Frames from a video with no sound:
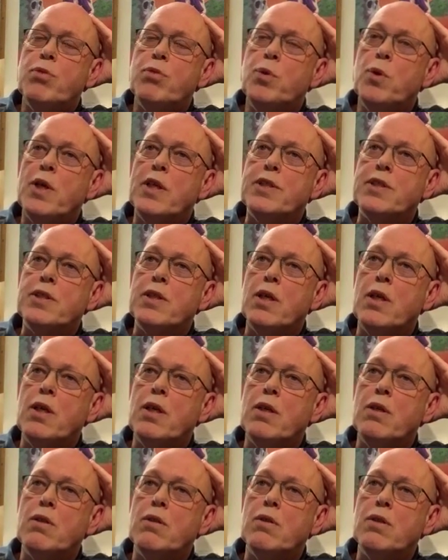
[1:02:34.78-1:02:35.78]
U S A
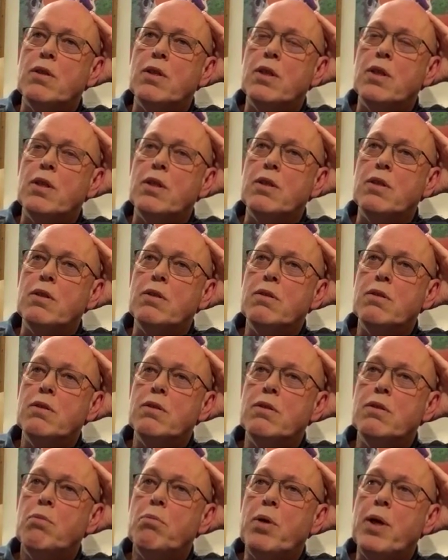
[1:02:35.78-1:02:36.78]
or uh,
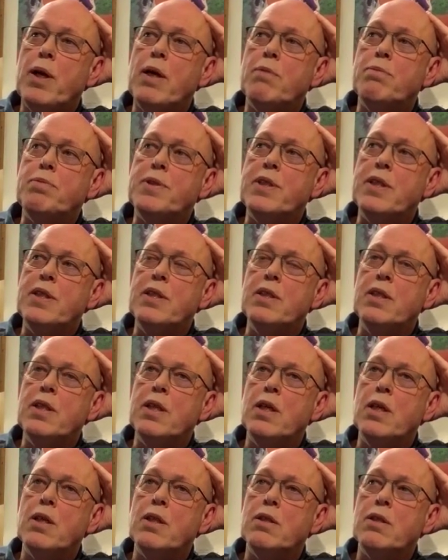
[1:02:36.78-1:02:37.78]
perhaps
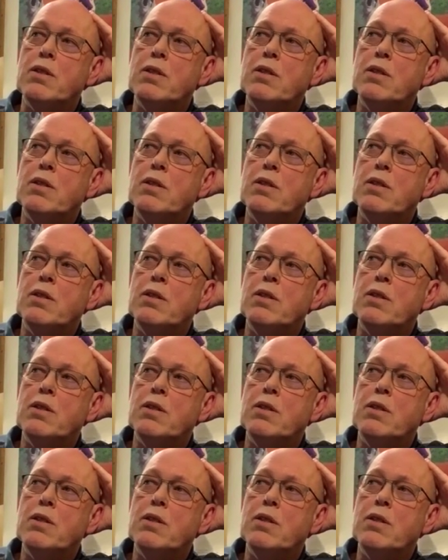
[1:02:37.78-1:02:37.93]
India.